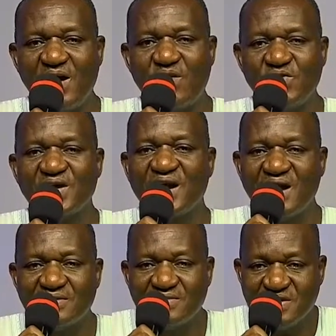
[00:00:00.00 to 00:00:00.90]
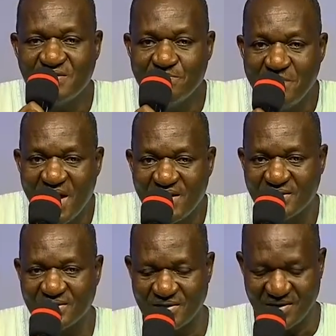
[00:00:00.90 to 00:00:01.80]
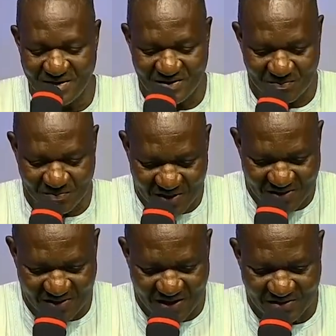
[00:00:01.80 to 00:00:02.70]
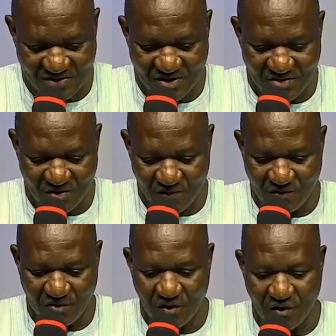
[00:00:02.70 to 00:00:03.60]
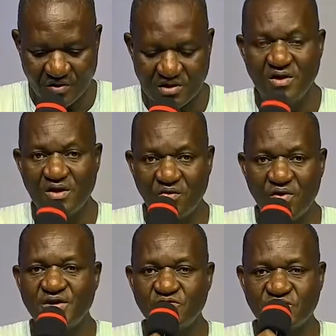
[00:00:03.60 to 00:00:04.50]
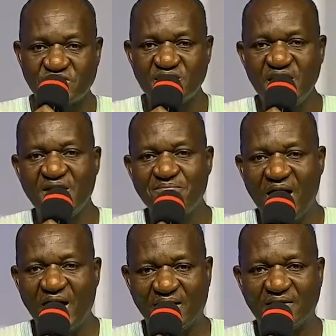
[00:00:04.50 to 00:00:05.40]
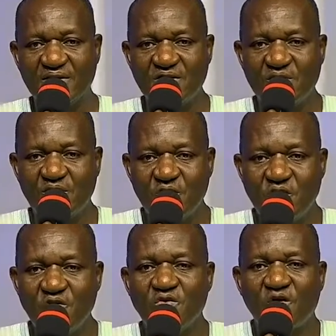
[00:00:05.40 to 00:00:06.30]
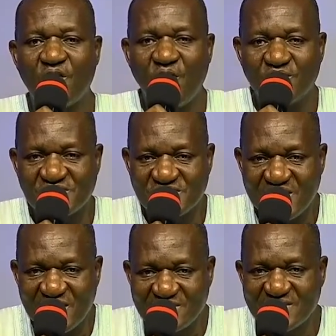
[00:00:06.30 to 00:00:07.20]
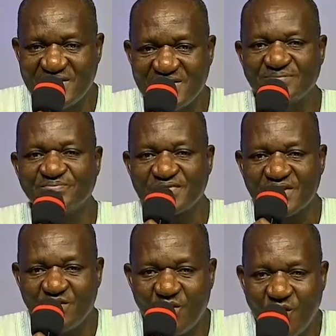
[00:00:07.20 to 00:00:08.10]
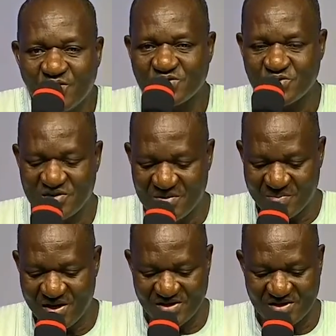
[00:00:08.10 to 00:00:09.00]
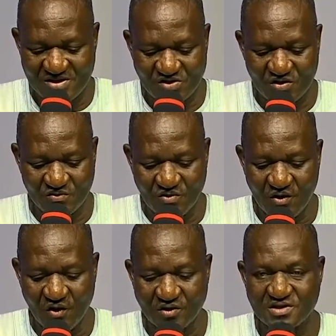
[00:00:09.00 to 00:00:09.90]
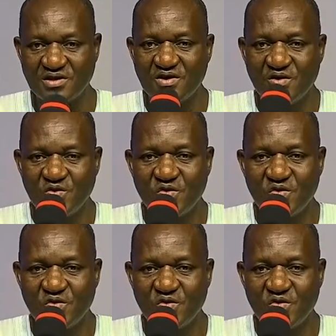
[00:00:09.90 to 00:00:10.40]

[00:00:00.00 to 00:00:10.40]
we can remain in the presence of God. When you see a man who constantly goes to the presence of God, who